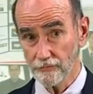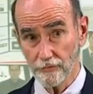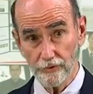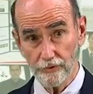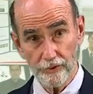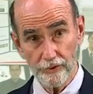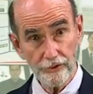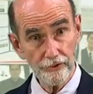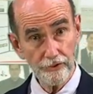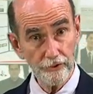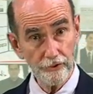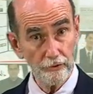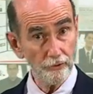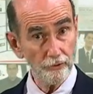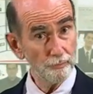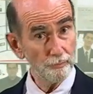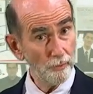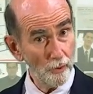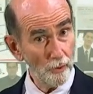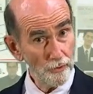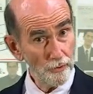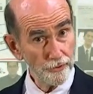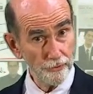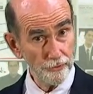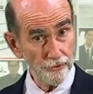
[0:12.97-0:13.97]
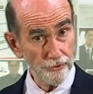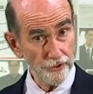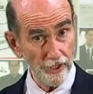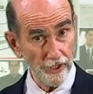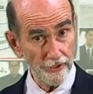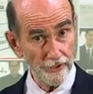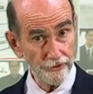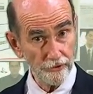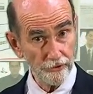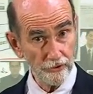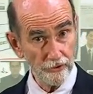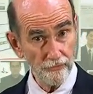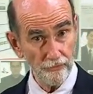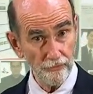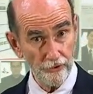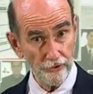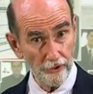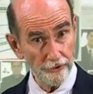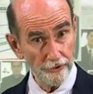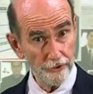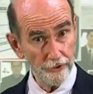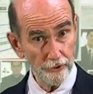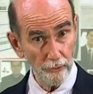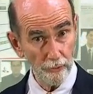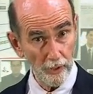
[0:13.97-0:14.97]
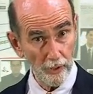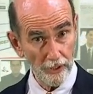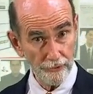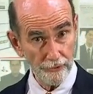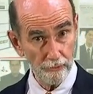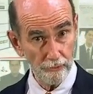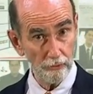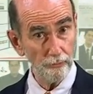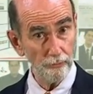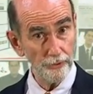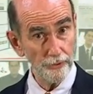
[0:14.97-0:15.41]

for this year's poster sessions for the Undergraduate